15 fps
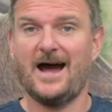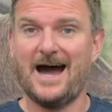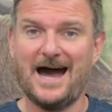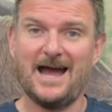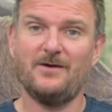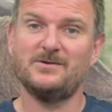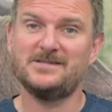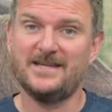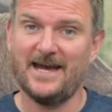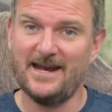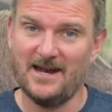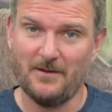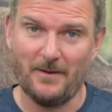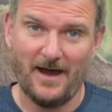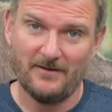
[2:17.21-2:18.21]
I was
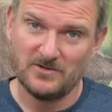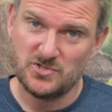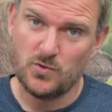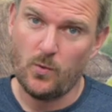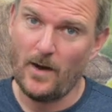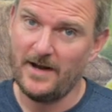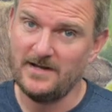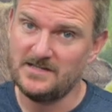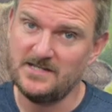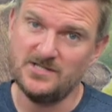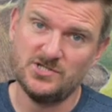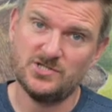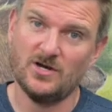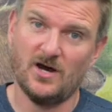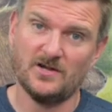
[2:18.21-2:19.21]
getting about 20
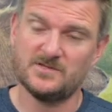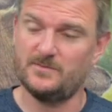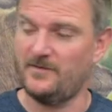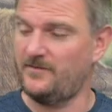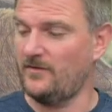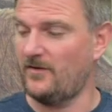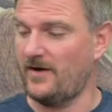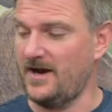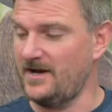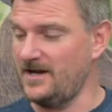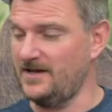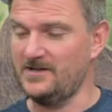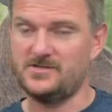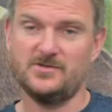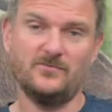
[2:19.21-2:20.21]
shots before I needed